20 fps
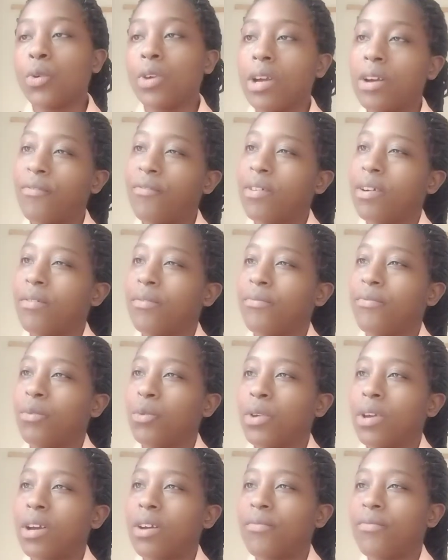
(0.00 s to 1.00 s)
have
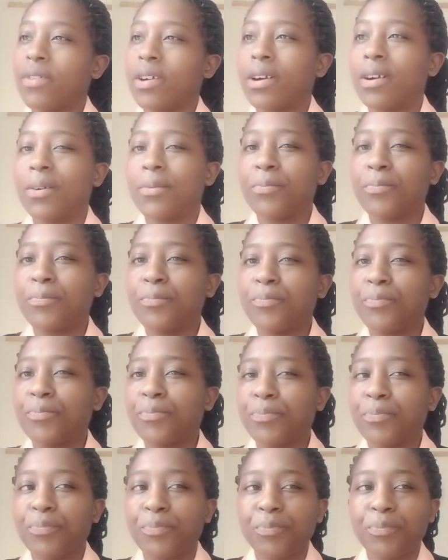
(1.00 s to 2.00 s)

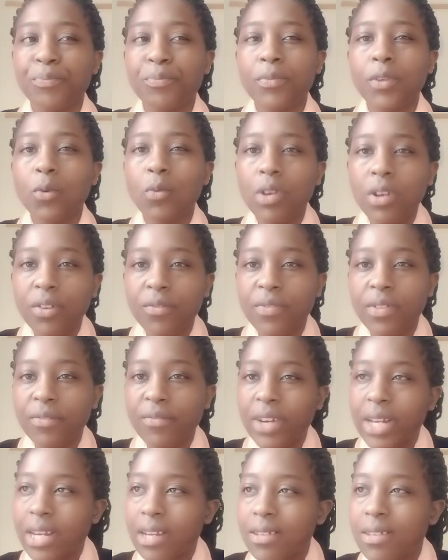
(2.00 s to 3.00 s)
one of the
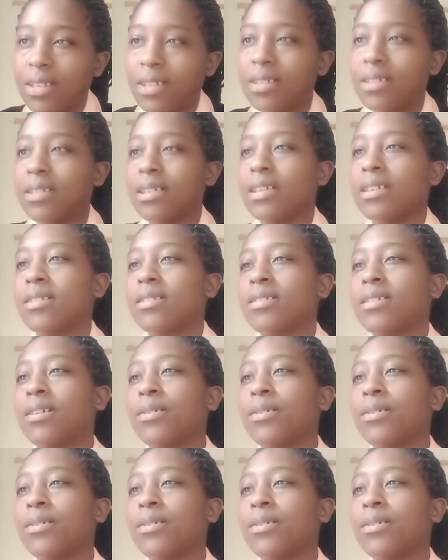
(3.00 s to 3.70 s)
viruses is